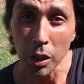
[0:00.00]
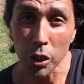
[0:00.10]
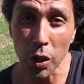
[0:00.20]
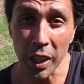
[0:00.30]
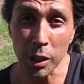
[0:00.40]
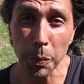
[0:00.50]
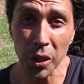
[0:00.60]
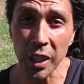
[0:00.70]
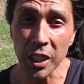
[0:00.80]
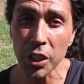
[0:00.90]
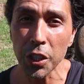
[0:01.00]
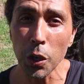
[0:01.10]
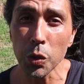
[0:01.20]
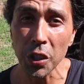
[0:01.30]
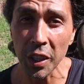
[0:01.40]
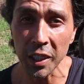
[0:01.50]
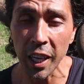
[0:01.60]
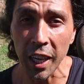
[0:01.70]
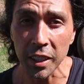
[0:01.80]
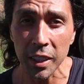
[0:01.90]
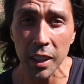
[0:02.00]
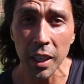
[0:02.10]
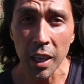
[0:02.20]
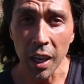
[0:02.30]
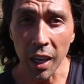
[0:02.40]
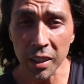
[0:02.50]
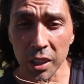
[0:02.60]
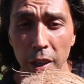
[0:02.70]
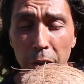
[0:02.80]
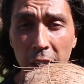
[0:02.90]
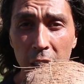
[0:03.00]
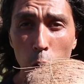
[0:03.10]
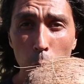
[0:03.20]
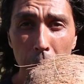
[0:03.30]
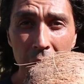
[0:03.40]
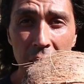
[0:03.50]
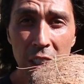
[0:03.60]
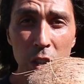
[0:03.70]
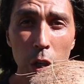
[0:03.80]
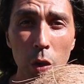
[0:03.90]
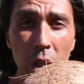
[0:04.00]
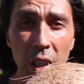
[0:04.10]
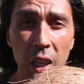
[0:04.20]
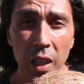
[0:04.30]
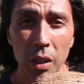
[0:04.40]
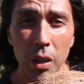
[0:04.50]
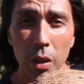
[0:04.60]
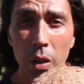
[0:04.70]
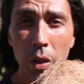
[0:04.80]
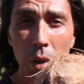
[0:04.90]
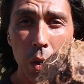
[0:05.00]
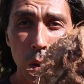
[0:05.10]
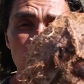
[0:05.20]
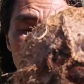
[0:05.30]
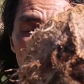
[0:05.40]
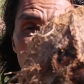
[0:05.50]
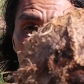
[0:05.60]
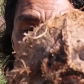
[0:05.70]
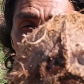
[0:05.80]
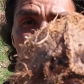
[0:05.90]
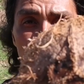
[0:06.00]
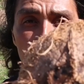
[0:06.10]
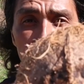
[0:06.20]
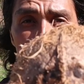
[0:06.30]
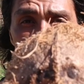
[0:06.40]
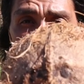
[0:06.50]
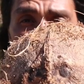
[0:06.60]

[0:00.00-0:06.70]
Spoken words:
So let's put this stone to the test and see if I can open this coconut with one hit.